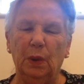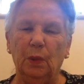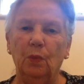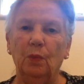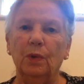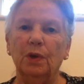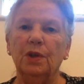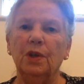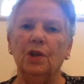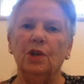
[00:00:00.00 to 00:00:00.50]

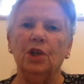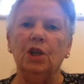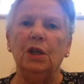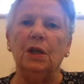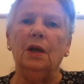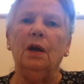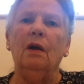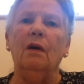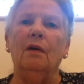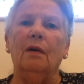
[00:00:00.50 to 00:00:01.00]
Wasn't she
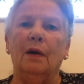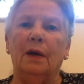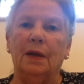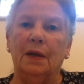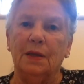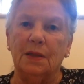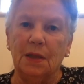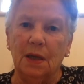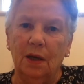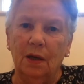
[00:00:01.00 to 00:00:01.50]
kind
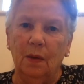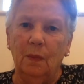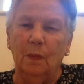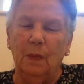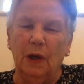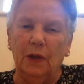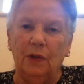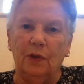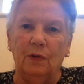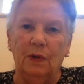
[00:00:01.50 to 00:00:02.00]
to her
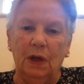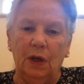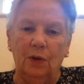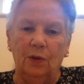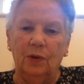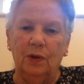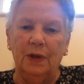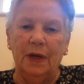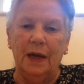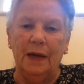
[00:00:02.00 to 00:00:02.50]
mother-in-law,
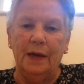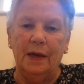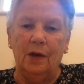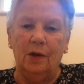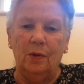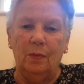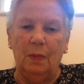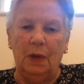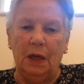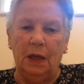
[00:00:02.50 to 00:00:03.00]

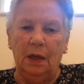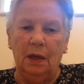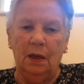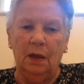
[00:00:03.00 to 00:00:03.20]
Naomi?